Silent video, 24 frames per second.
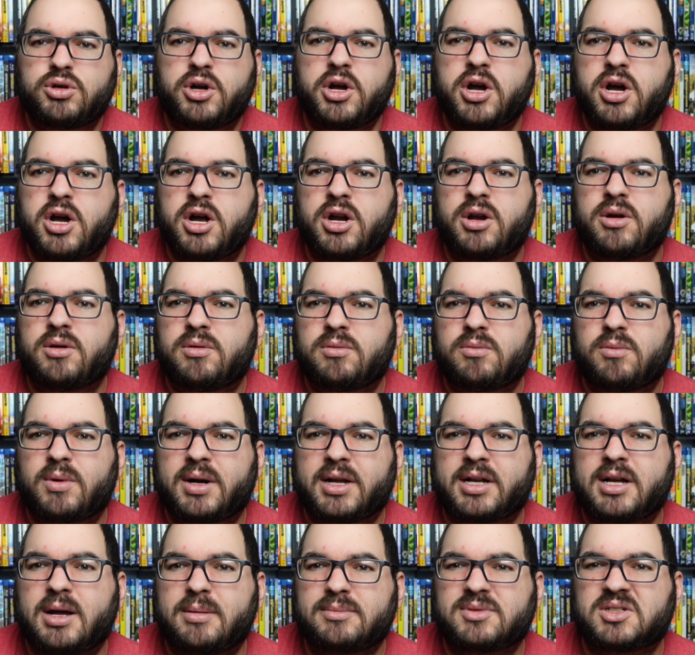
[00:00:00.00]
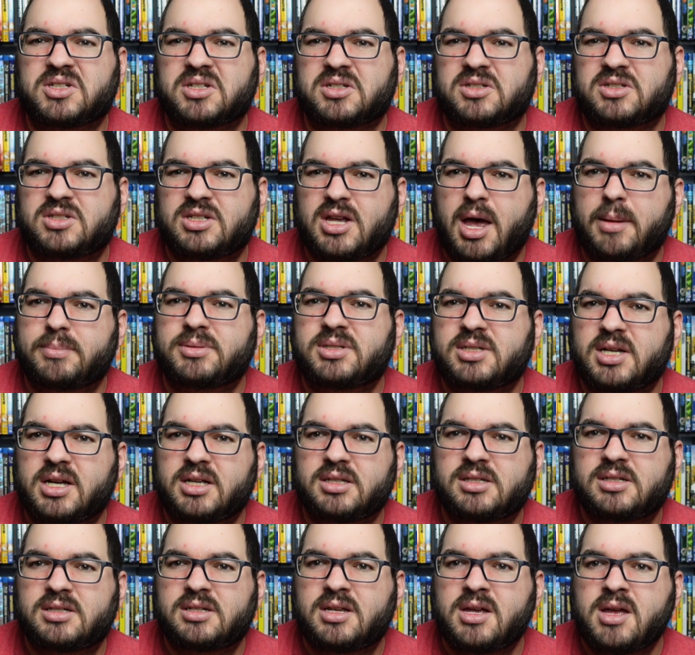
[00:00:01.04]
good when it comes to
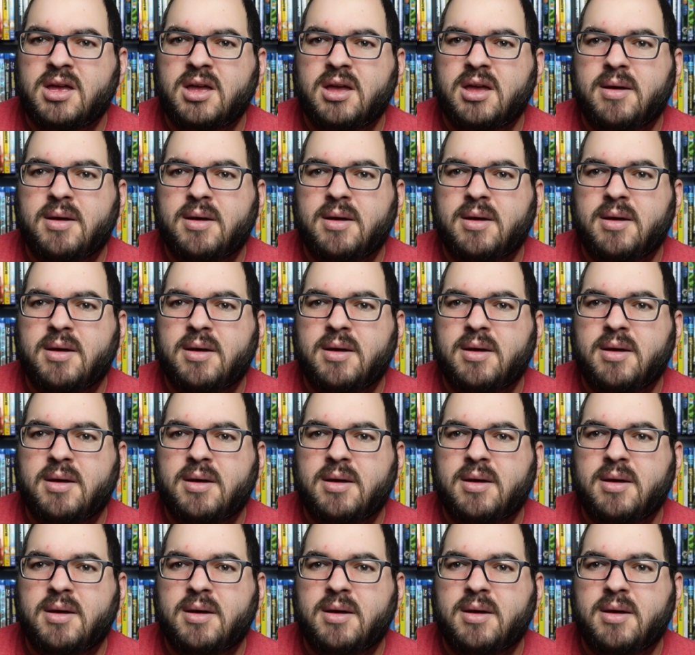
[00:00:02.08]
substance,